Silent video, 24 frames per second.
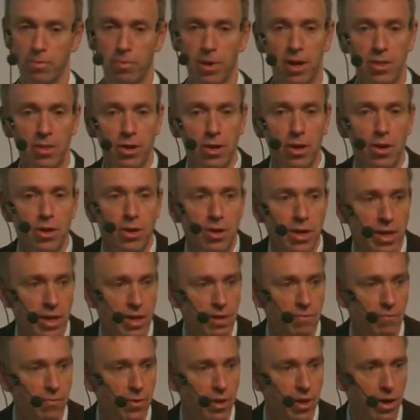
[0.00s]
by the learning
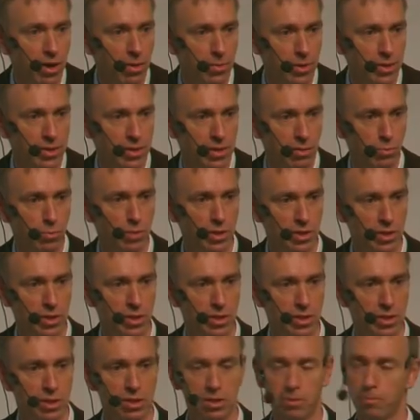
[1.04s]
environment in which it
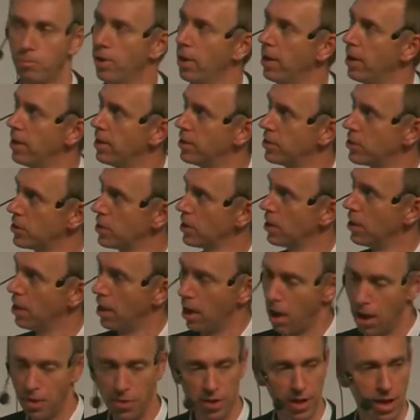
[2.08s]
took place
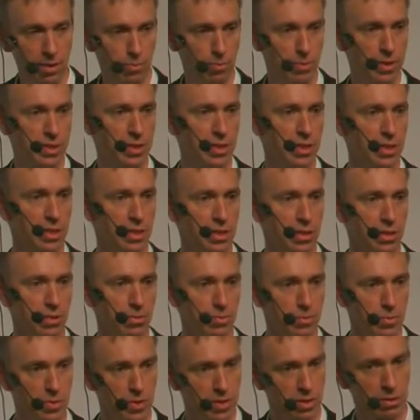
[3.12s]
and the admin
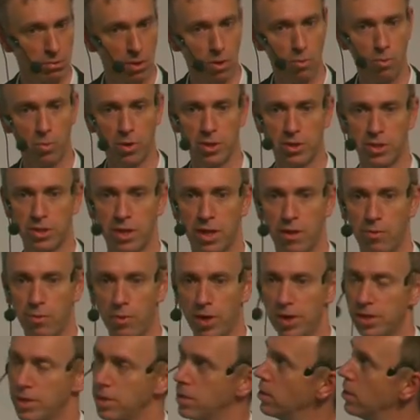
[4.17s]
systems on which that
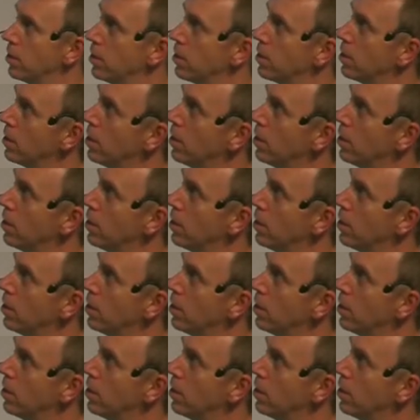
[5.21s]
rested.